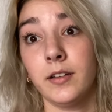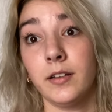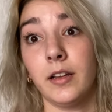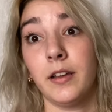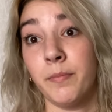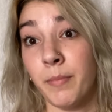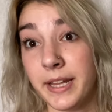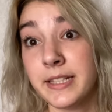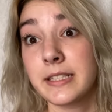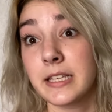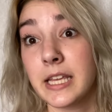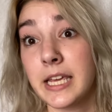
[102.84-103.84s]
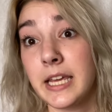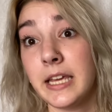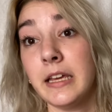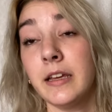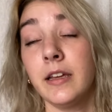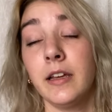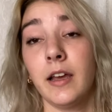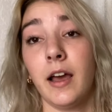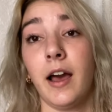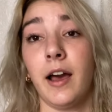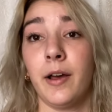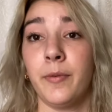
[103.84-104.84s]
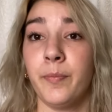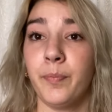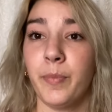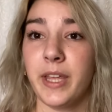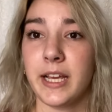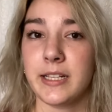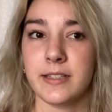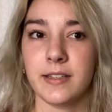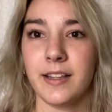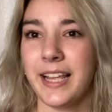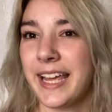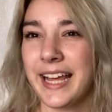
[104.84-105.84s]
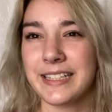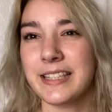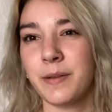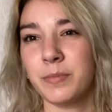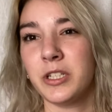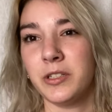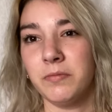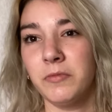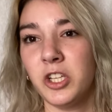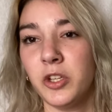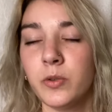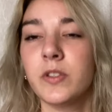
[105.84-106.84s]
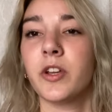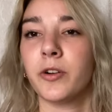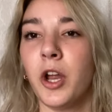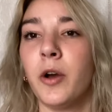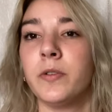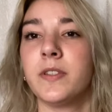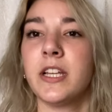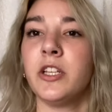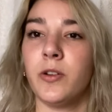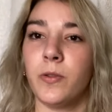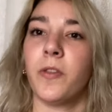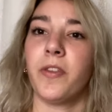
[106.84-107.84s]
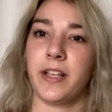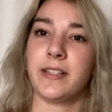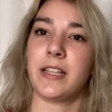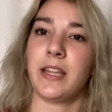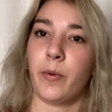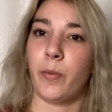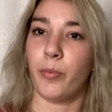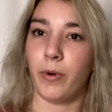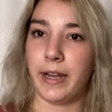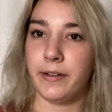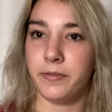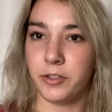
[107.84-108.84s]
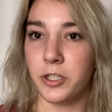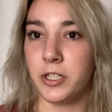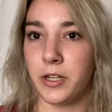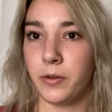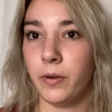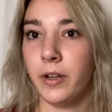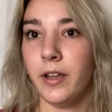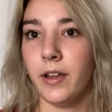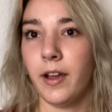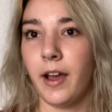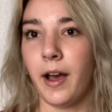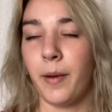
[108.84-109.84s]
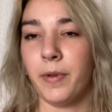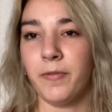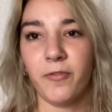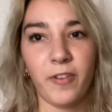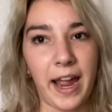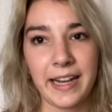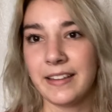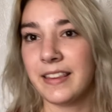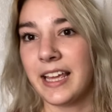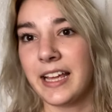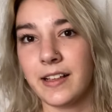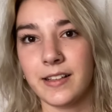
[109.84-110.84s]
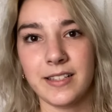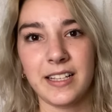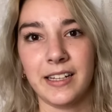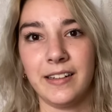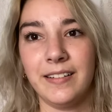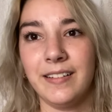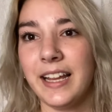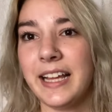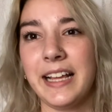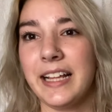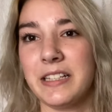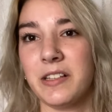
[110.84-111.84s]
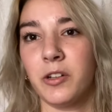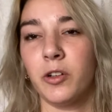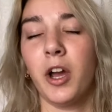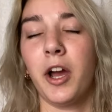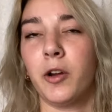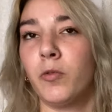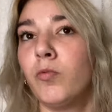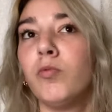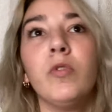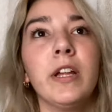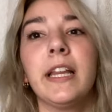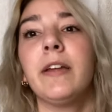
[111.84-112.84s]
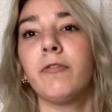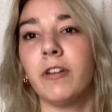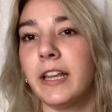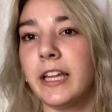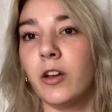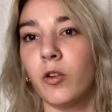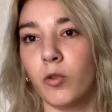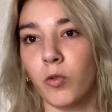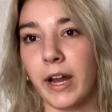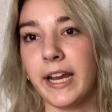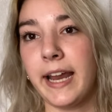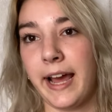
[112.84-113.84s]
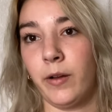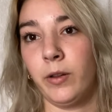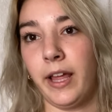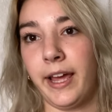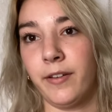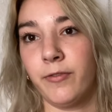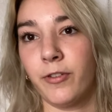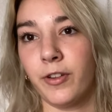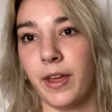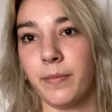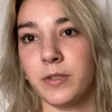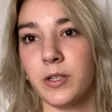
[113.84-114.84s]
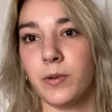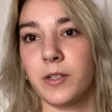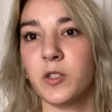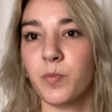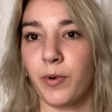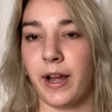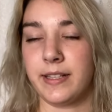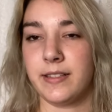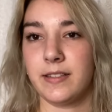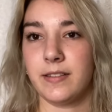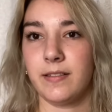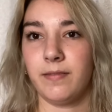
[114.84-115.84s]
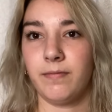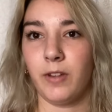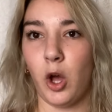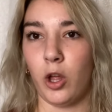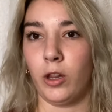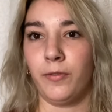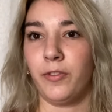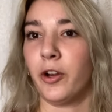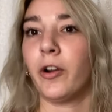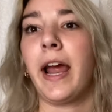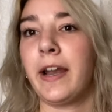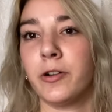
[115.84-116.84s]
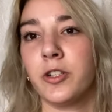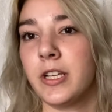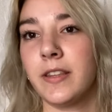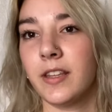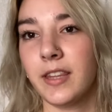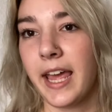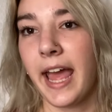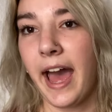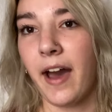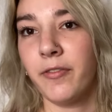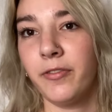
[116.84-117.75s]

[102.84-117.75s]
immensely because it gets them to use their nose and do the things that they were bred to do and find things, and it's a really, really great outlet for them to express all of their energy that they have.